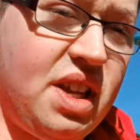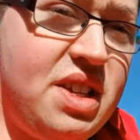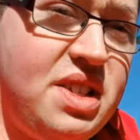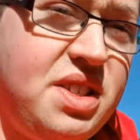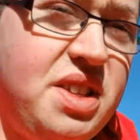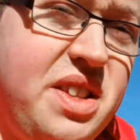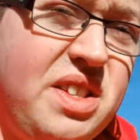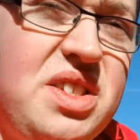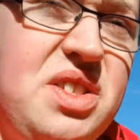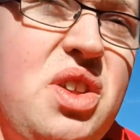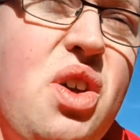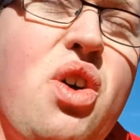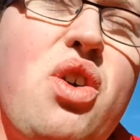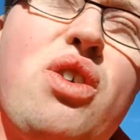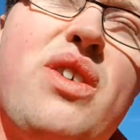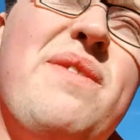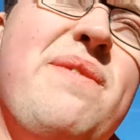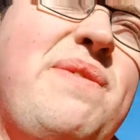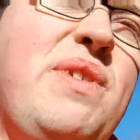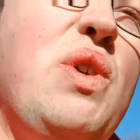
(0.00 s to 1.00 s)
so there's no
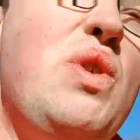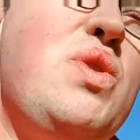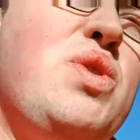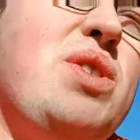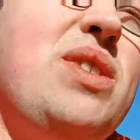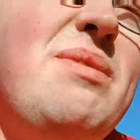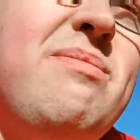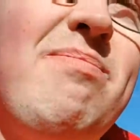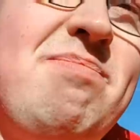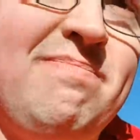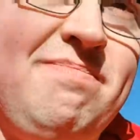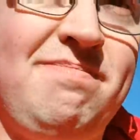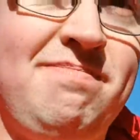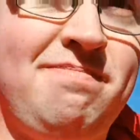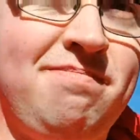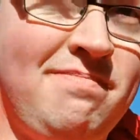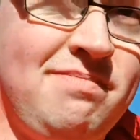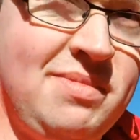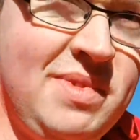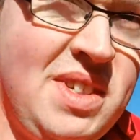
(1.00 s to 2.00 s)
confusion
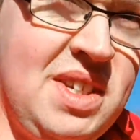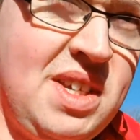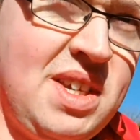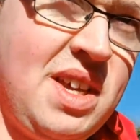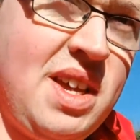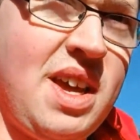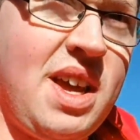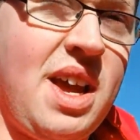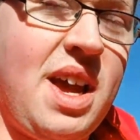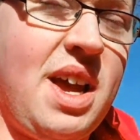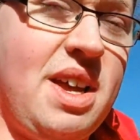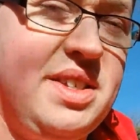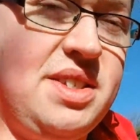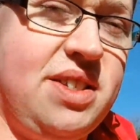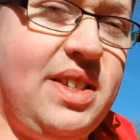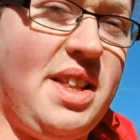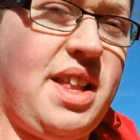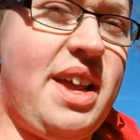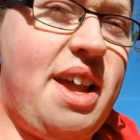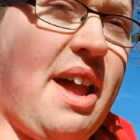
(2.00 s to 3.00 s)
as
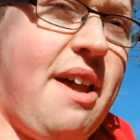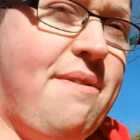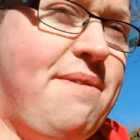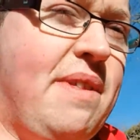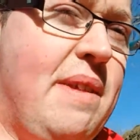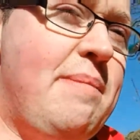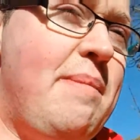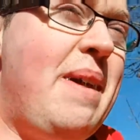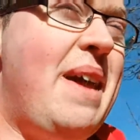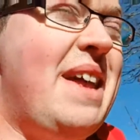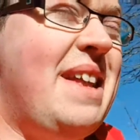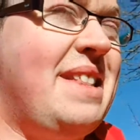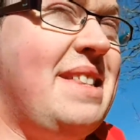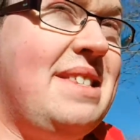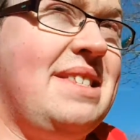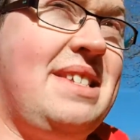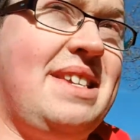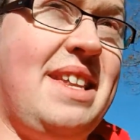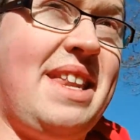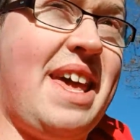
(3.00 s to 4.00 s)
to, like, if they mean
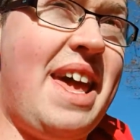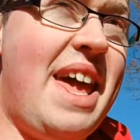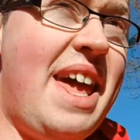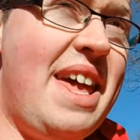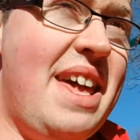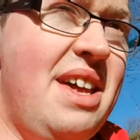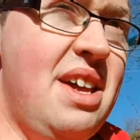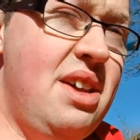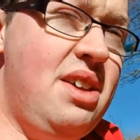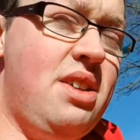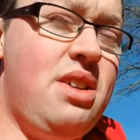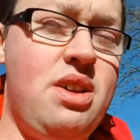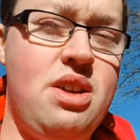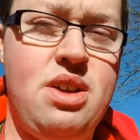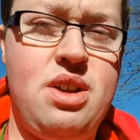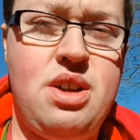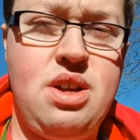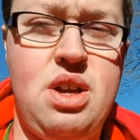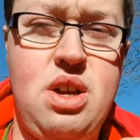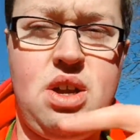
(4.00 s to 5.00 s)
today
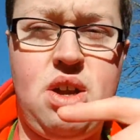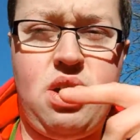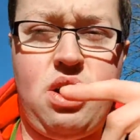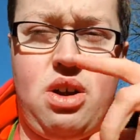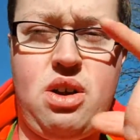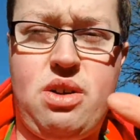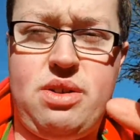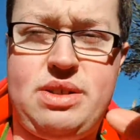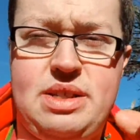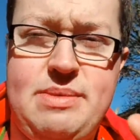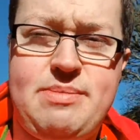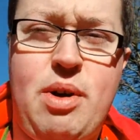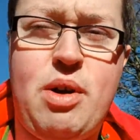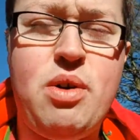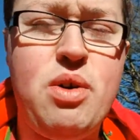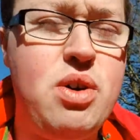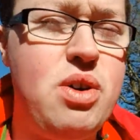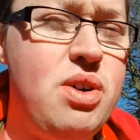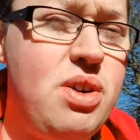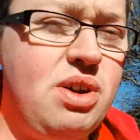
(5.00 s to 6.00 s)
or
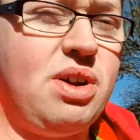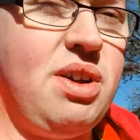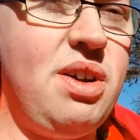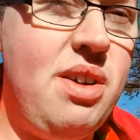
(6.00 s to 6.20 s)
tomorrow.